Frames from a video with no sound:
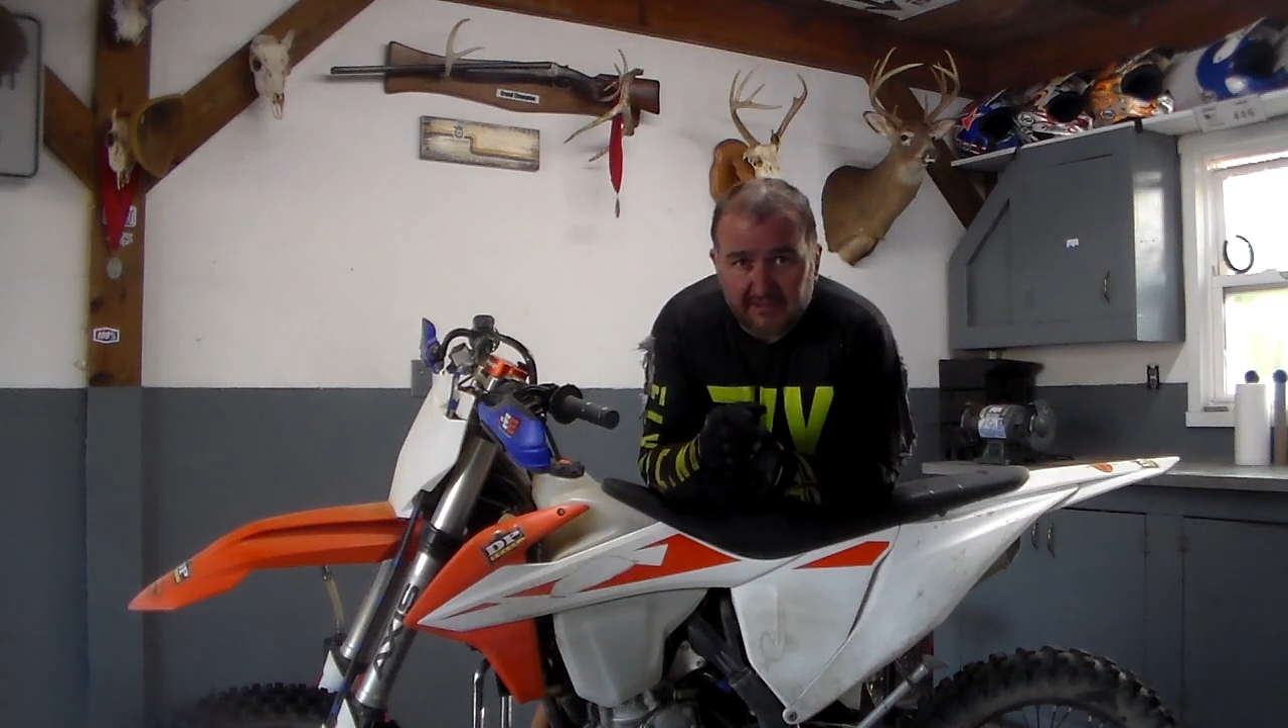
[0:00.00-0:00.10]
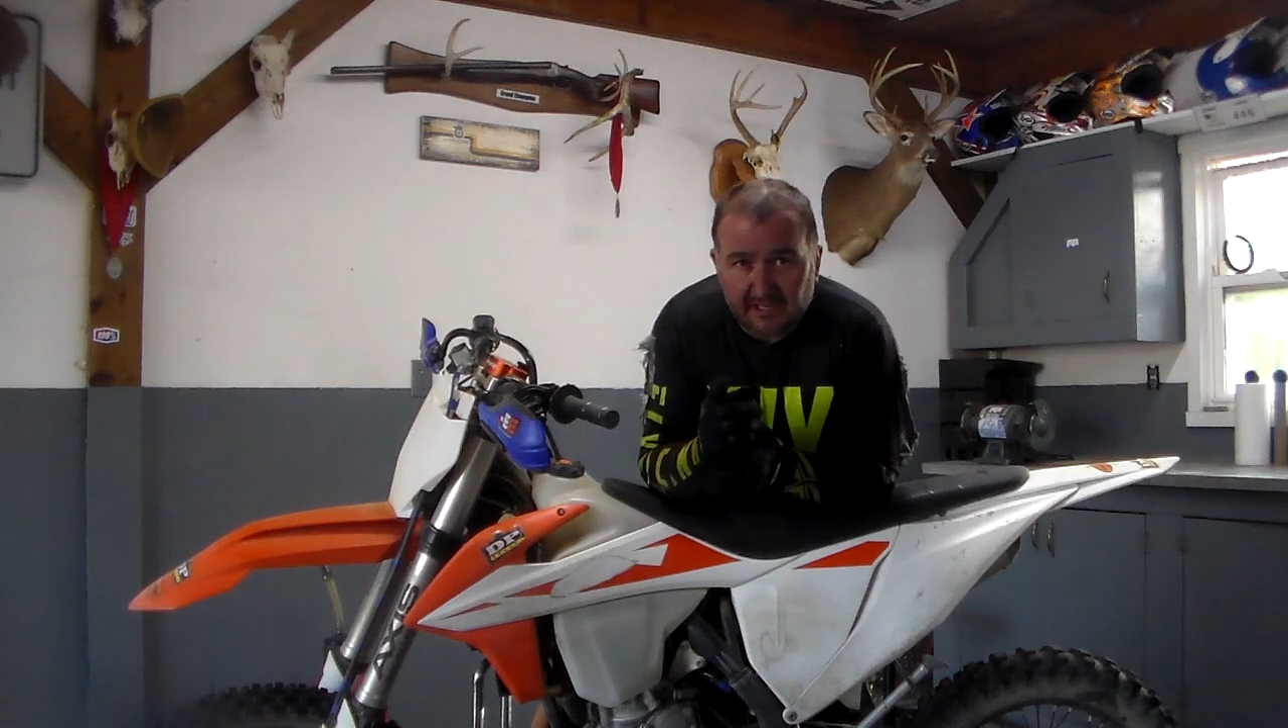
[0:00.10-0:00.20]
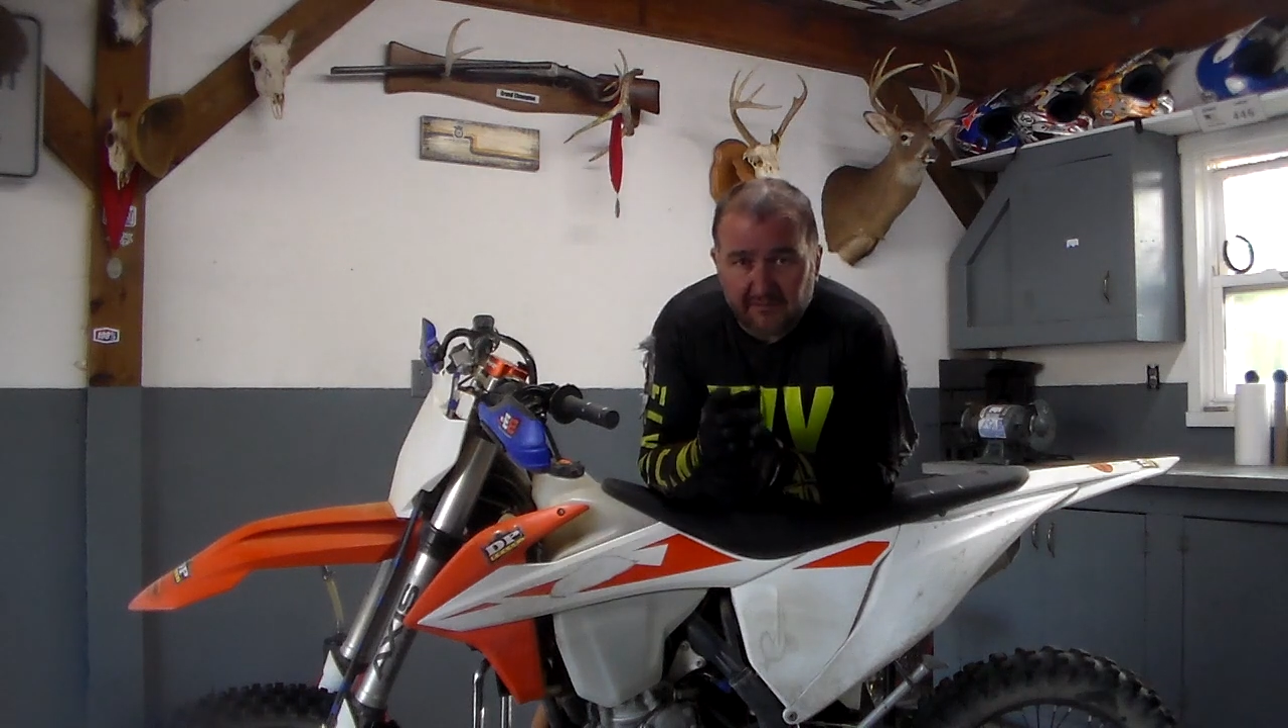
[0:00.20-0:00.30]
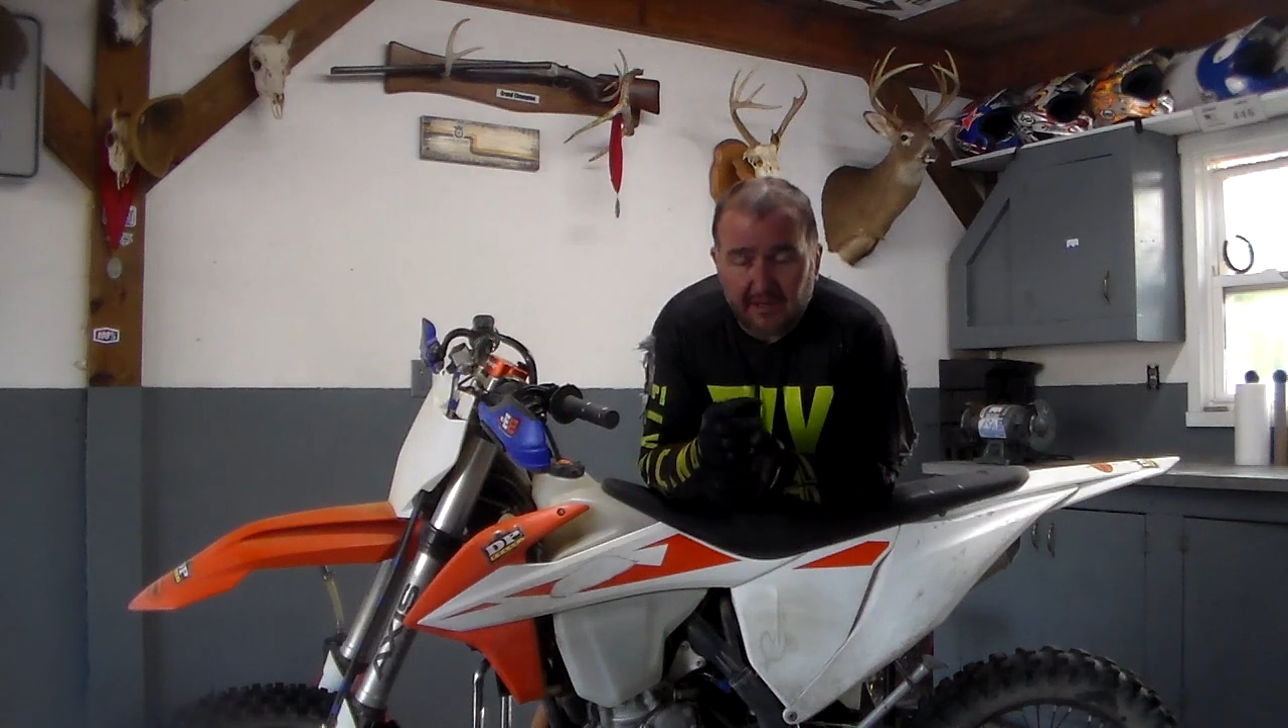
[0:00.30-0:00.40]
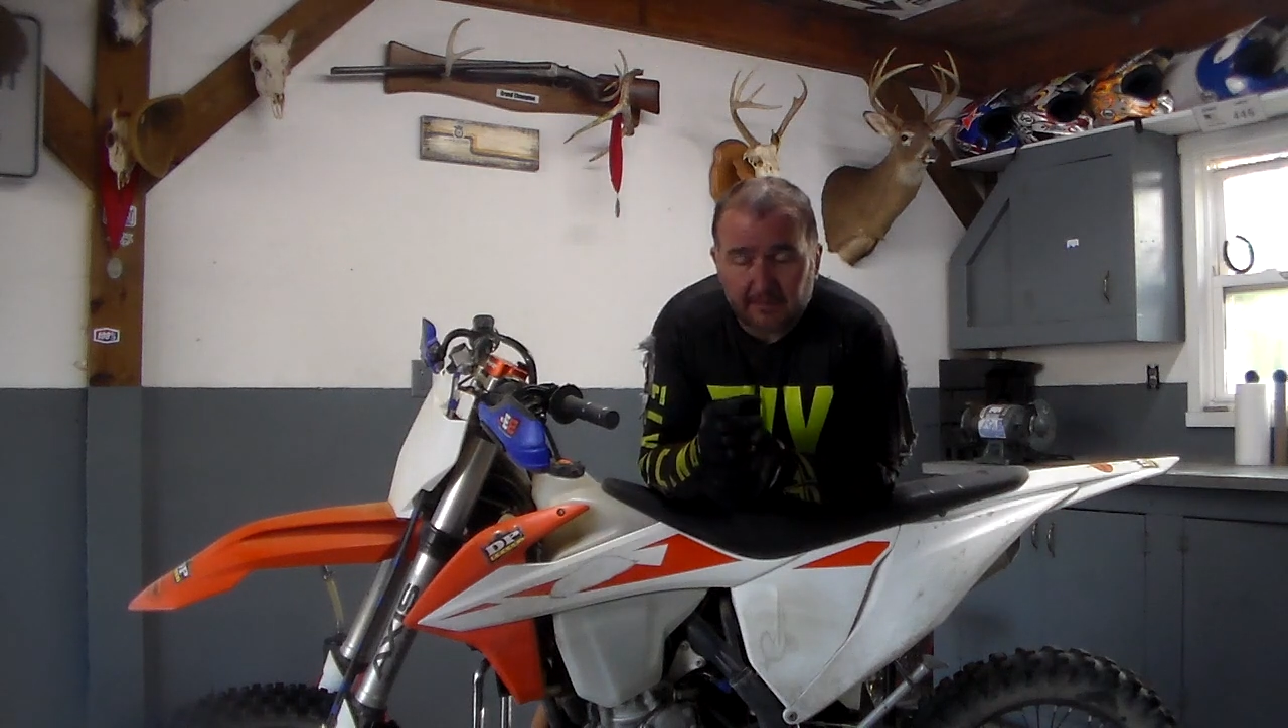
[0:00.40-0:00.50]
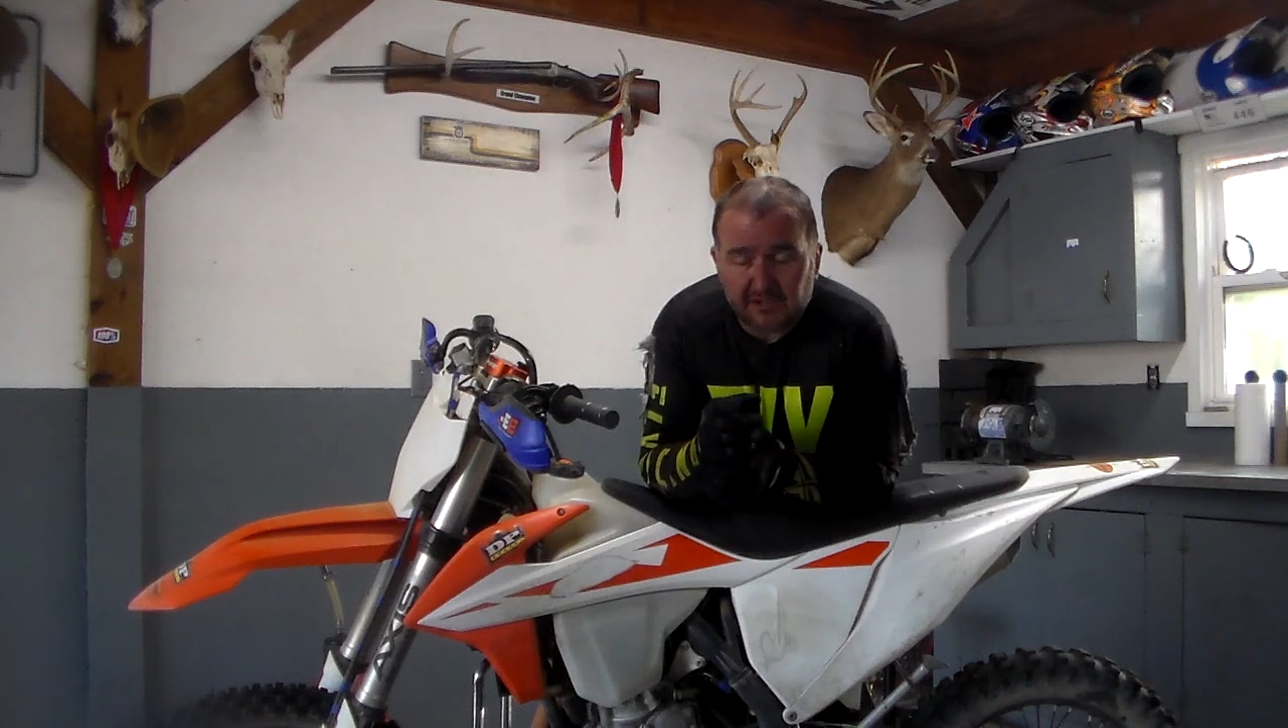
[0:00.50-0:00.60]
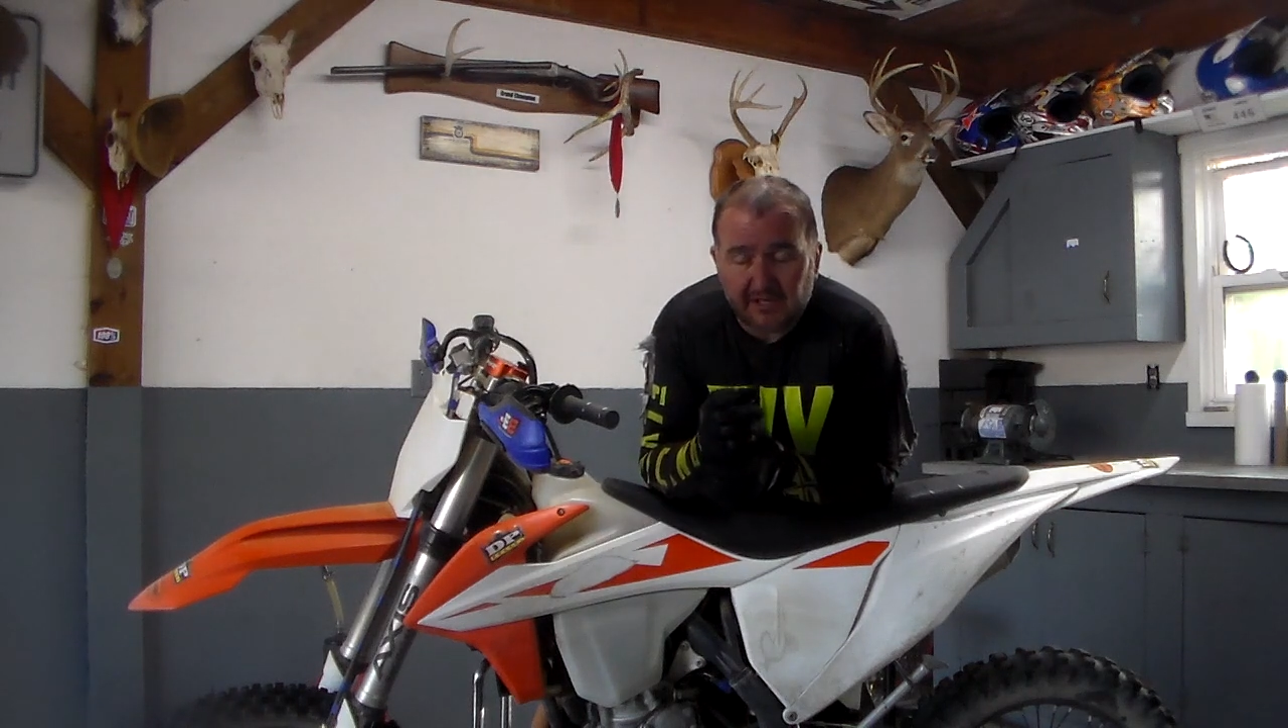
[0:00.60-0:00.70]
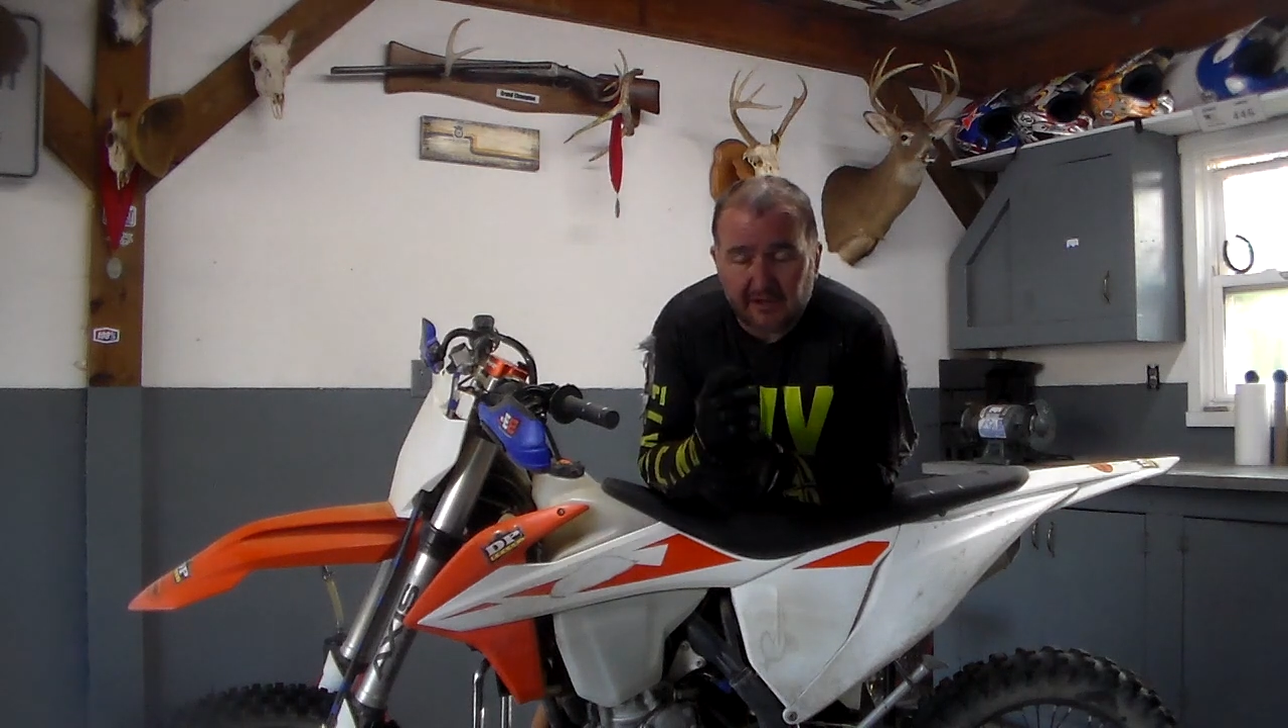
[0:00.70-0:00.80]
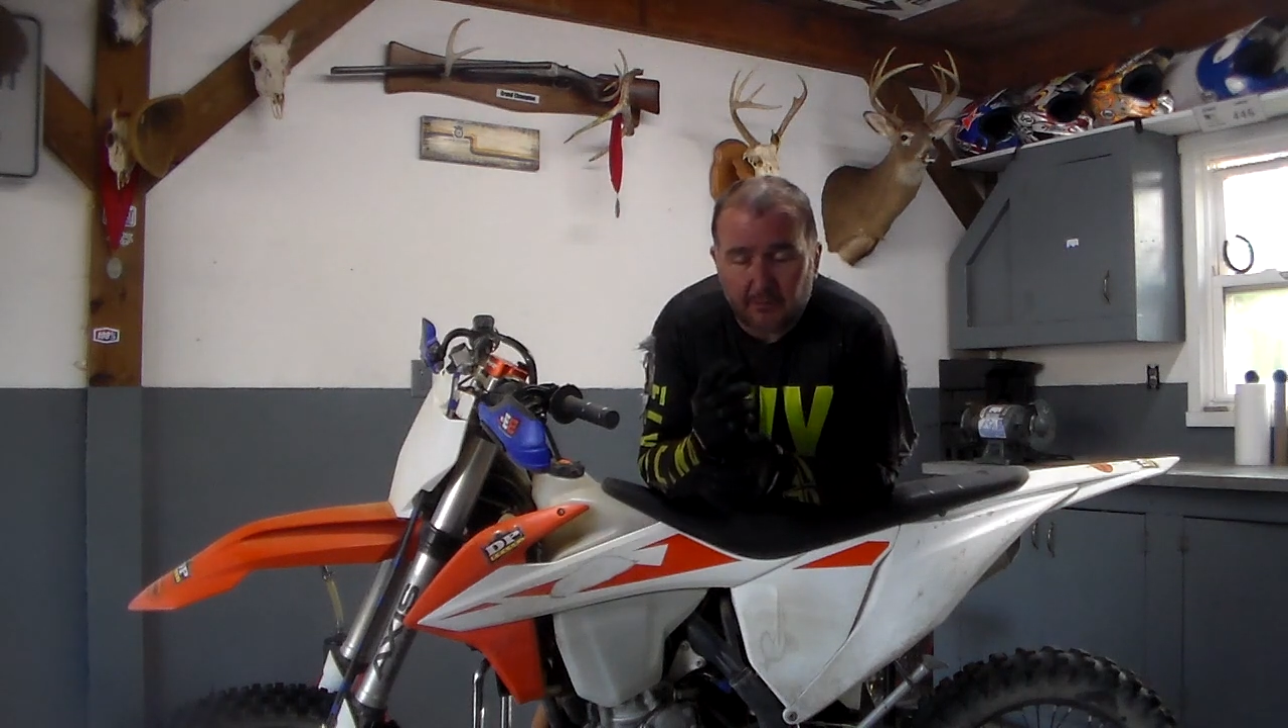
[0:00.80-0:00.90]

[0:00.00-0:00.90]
to 75% of